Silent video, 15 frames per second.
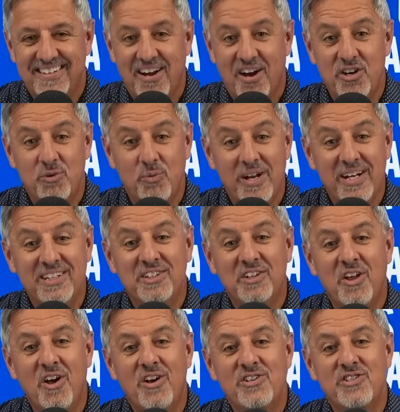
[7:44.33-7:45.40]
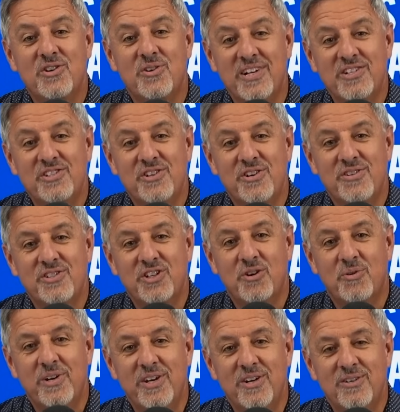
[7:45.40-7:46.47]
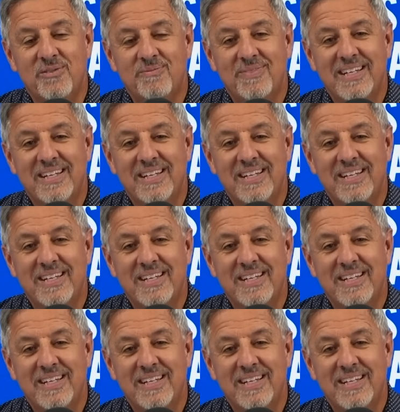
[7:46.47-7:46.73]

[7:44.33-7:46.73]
Are you ready to launch your insurance career?